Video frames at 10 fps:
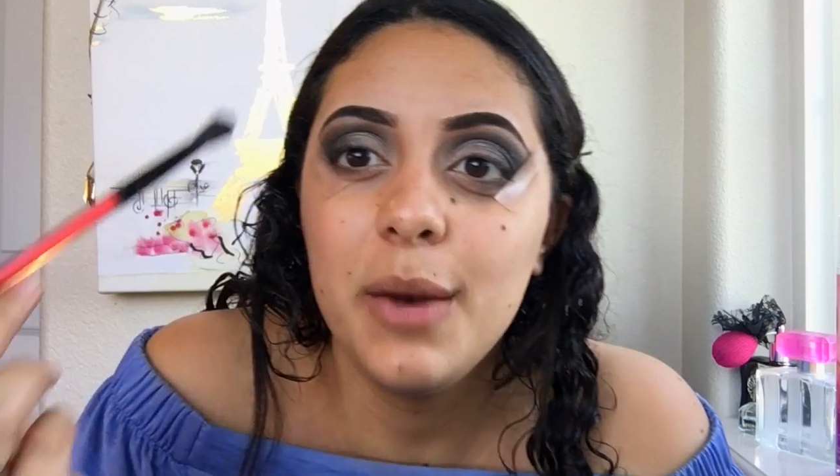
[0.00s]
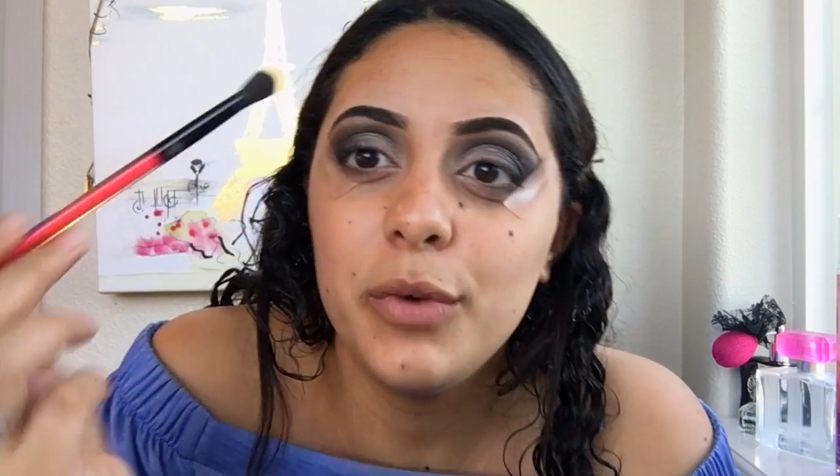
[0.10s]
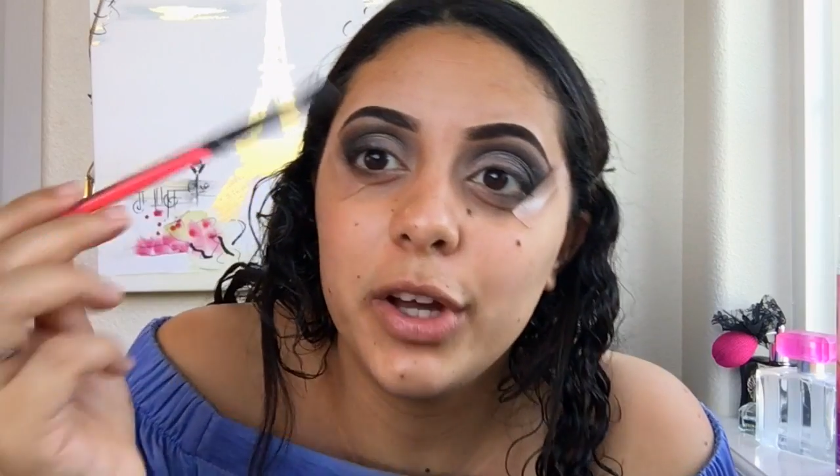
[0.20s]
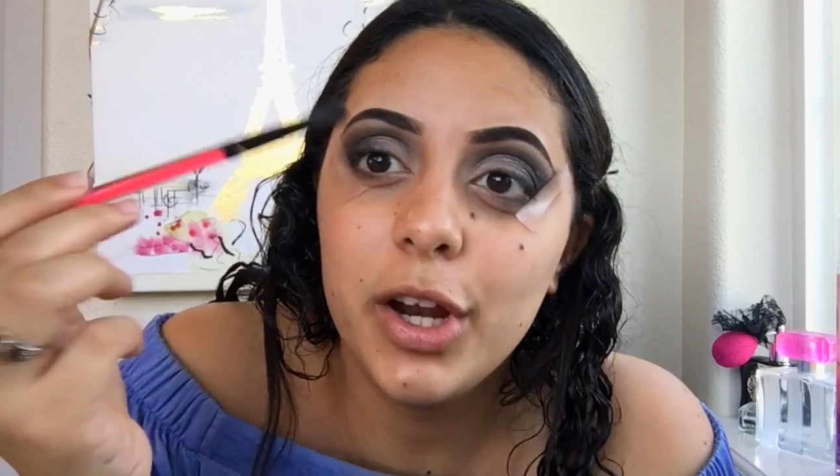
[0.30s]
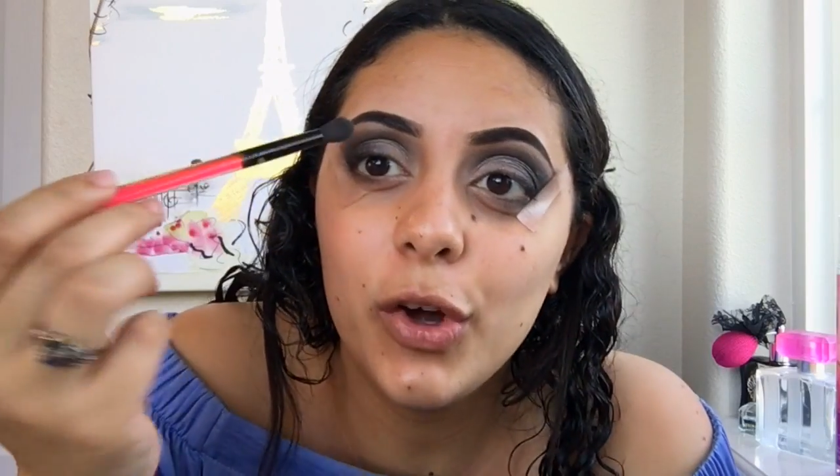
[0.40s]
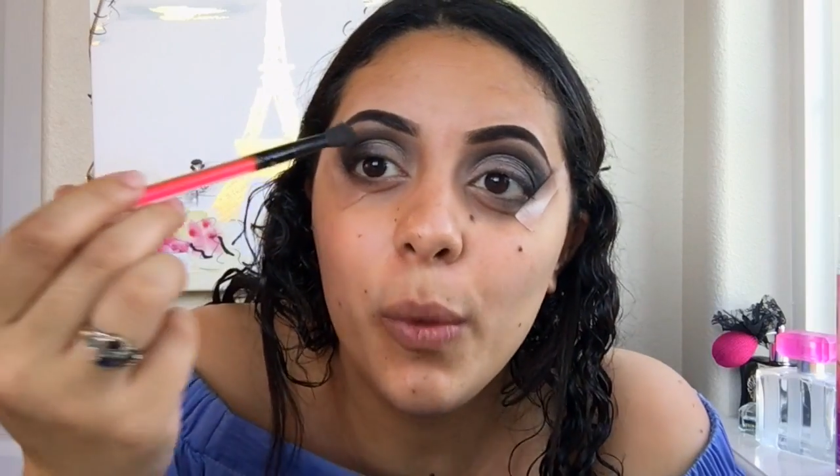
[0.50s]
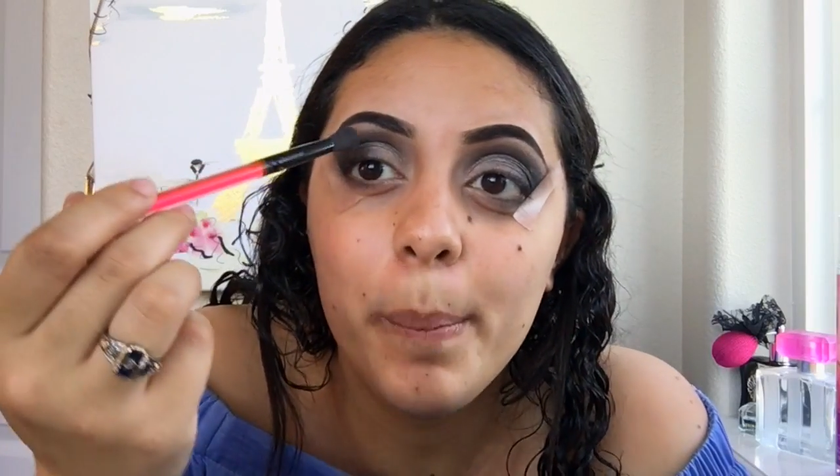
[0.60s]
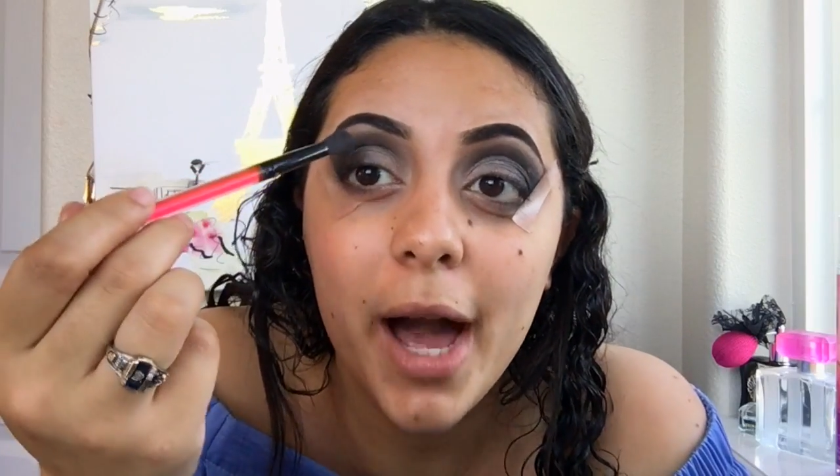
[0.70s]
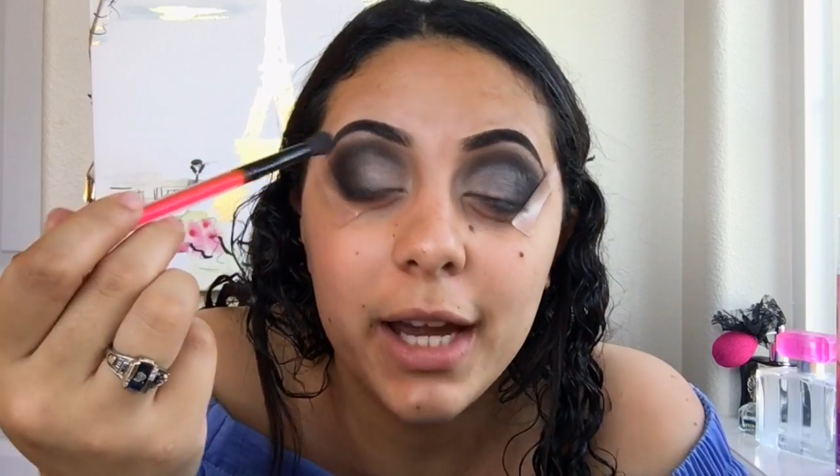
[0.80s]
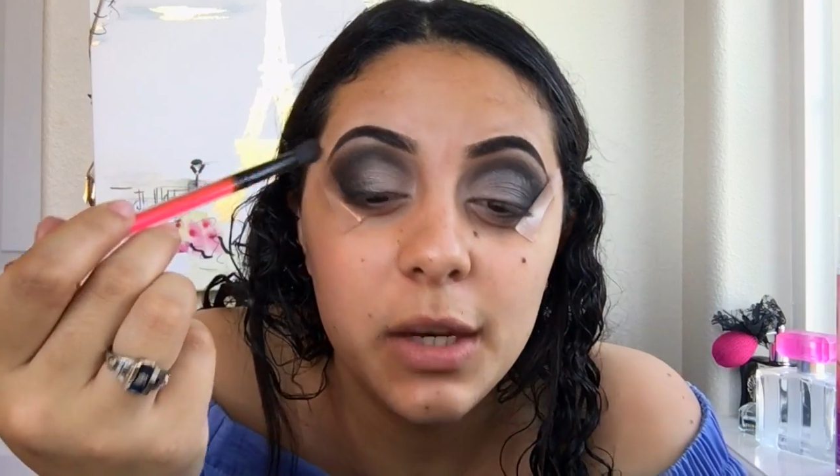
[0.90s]
then we're gonna go
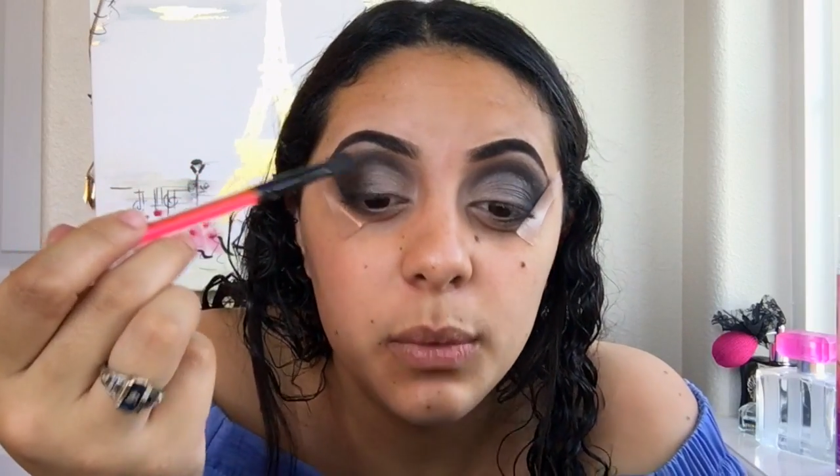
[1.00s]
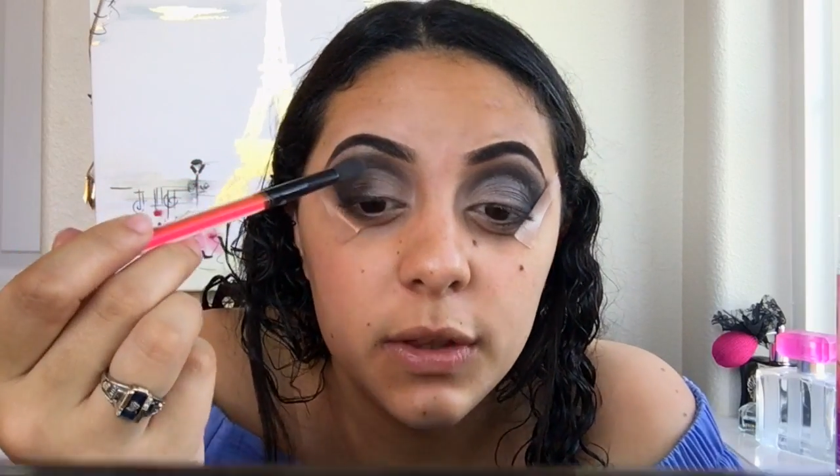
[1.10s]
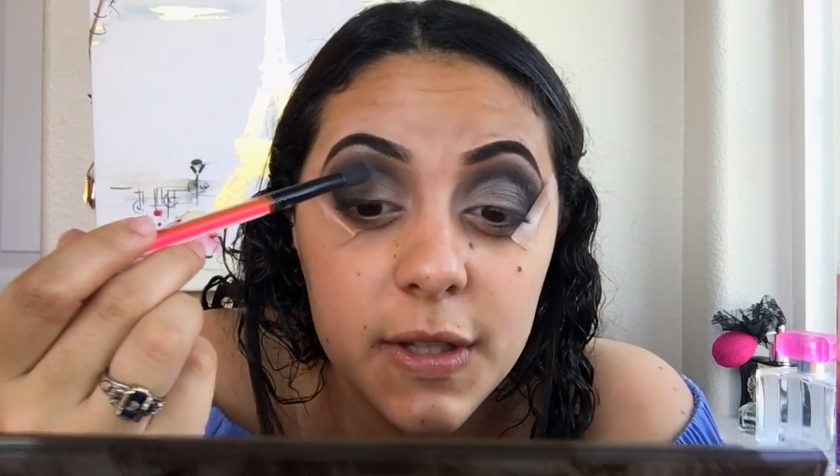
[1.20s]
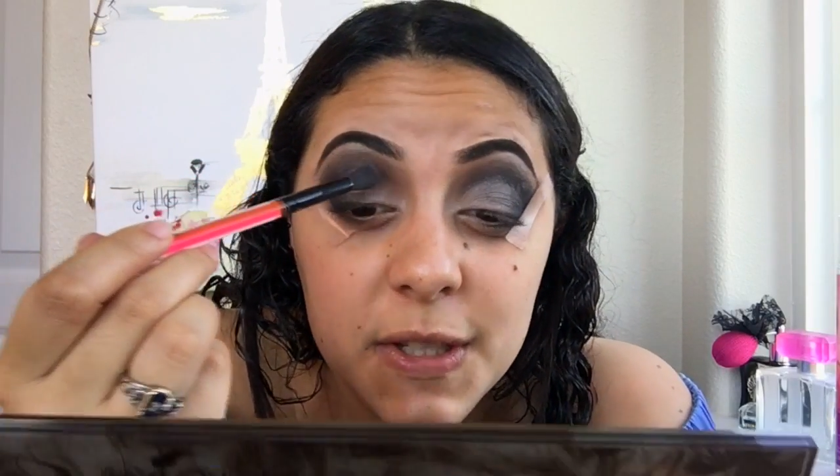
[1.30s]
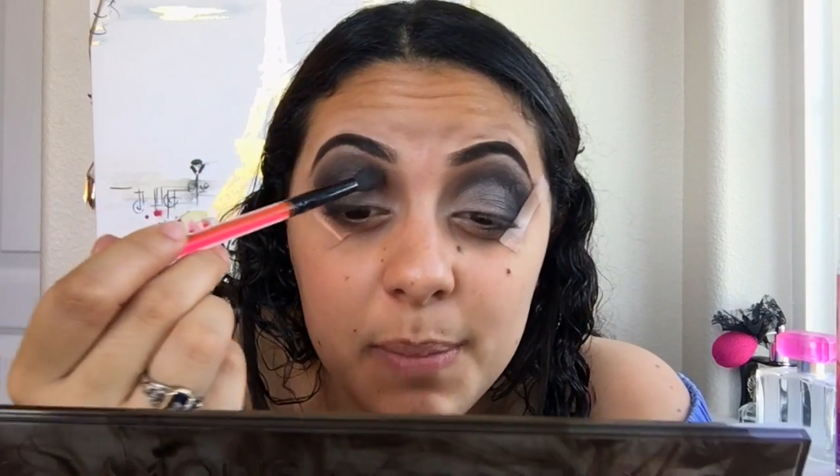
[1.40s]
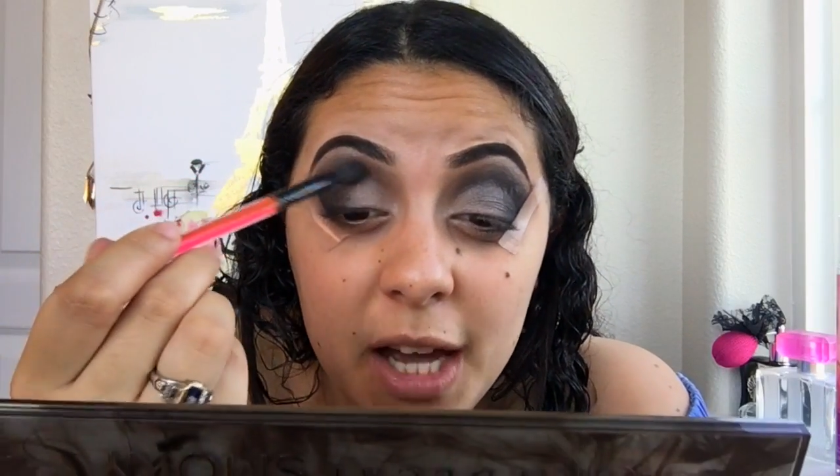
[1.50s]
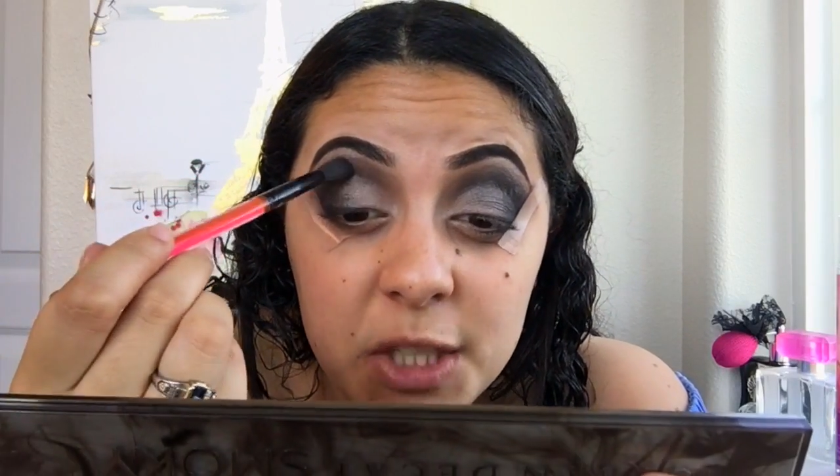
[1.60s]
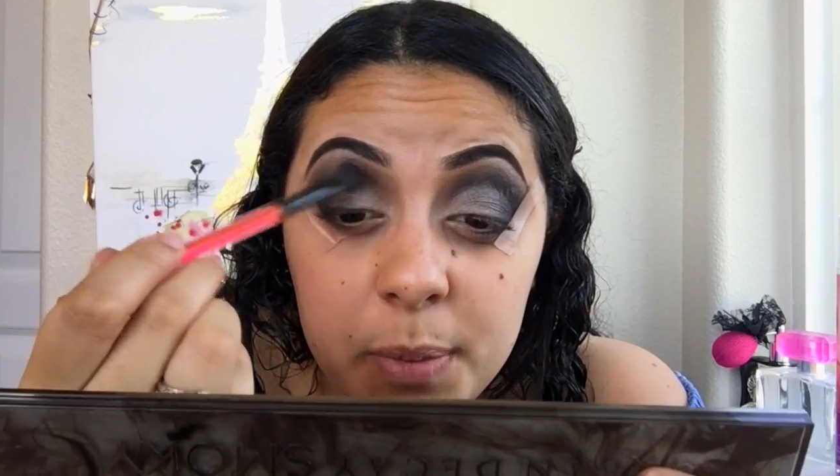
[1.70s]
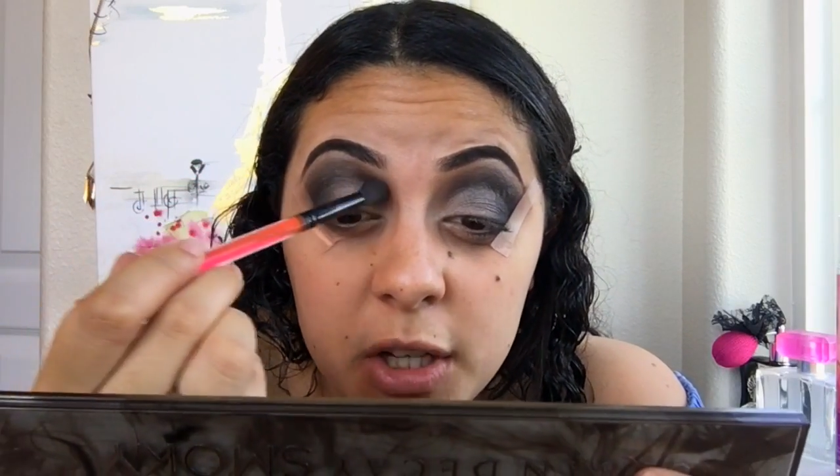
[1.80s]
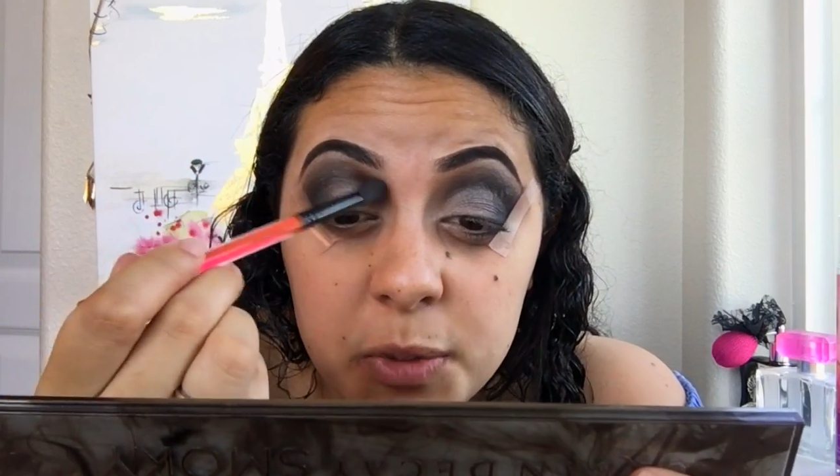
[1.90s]
back in with the
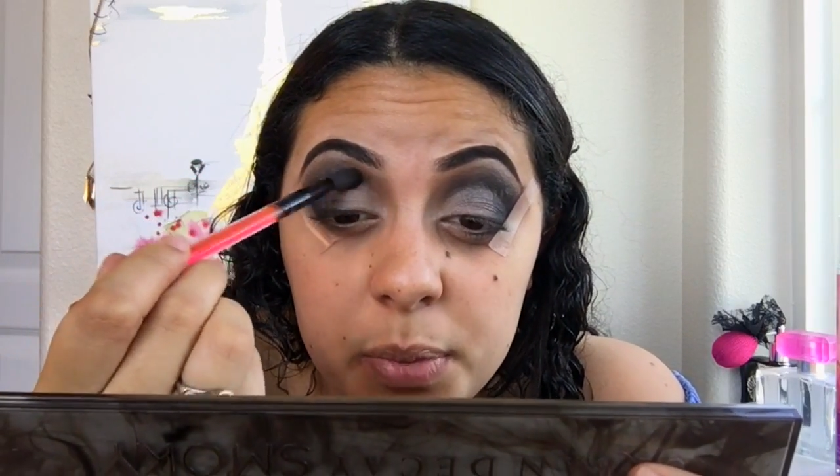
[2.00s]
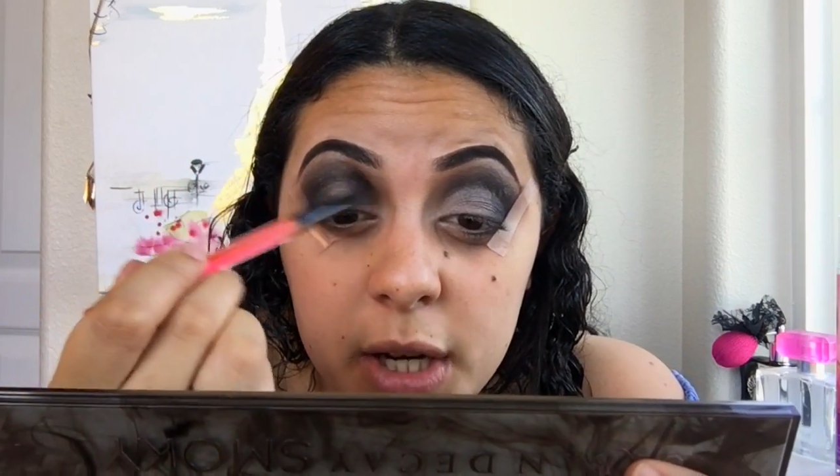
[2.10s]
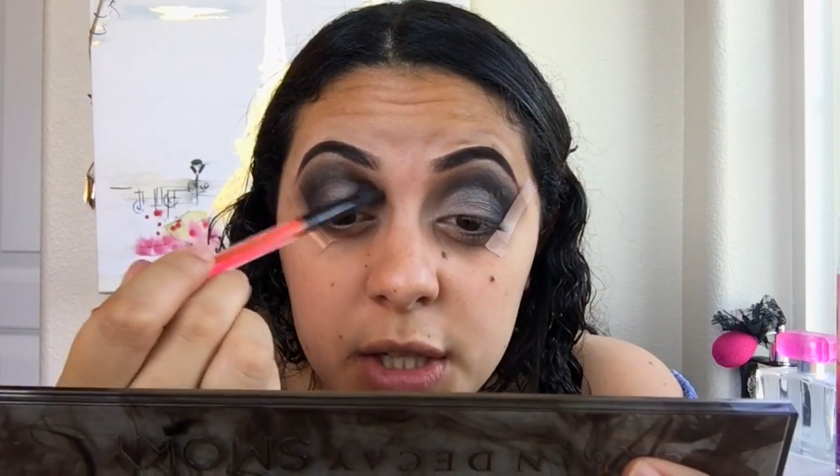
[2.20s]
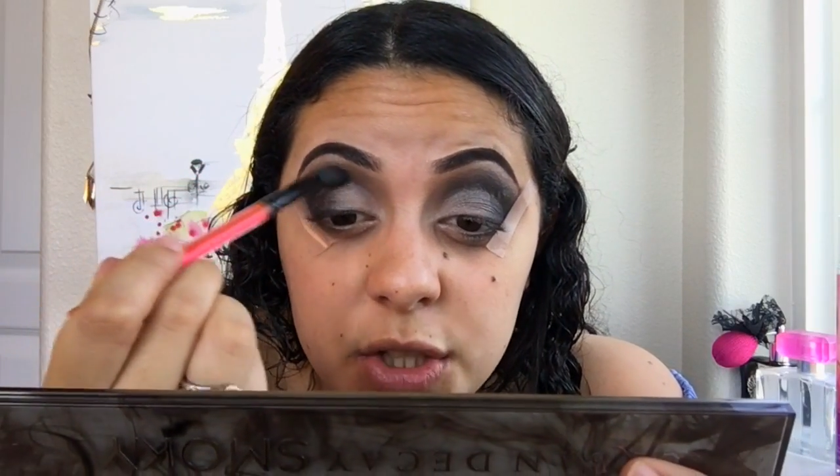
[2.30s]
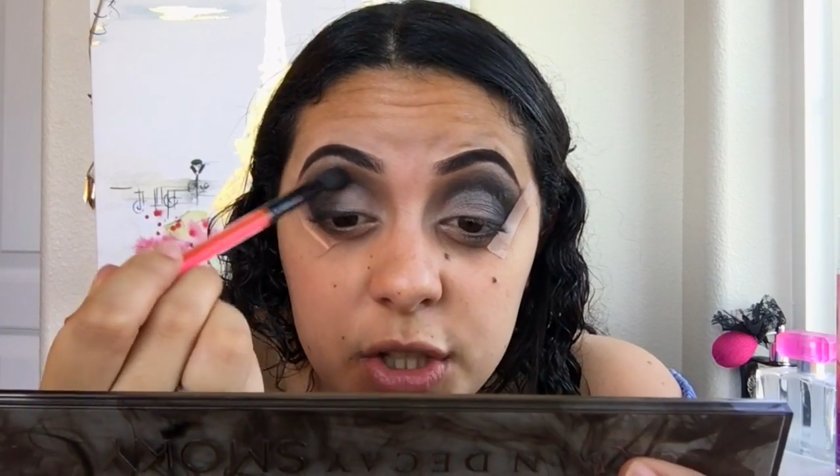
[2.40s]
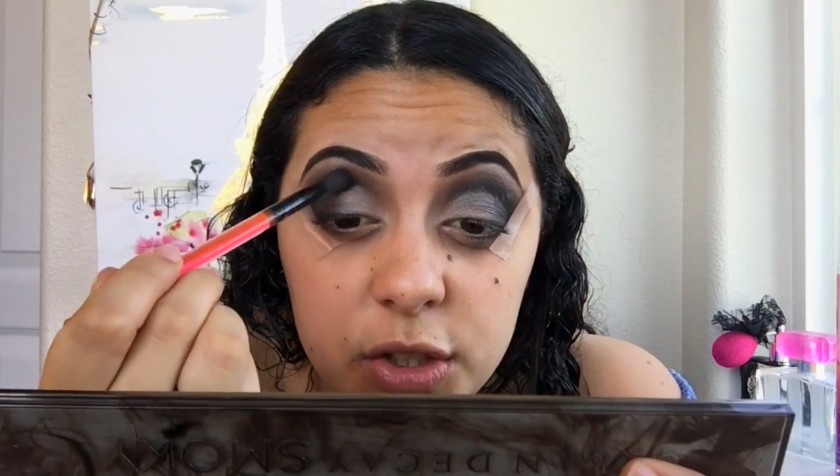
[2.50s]
Smashbox brush